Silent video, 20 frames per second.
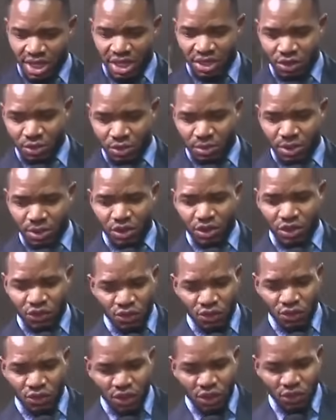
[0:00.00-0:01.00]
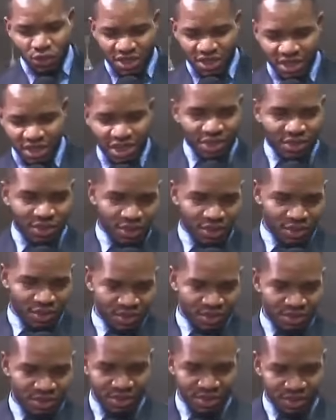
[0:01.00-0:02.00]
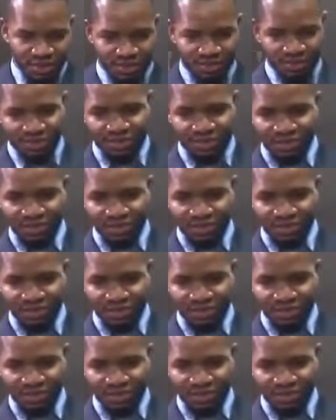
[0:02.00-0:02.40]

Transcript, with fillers: We thank you because you always hear us.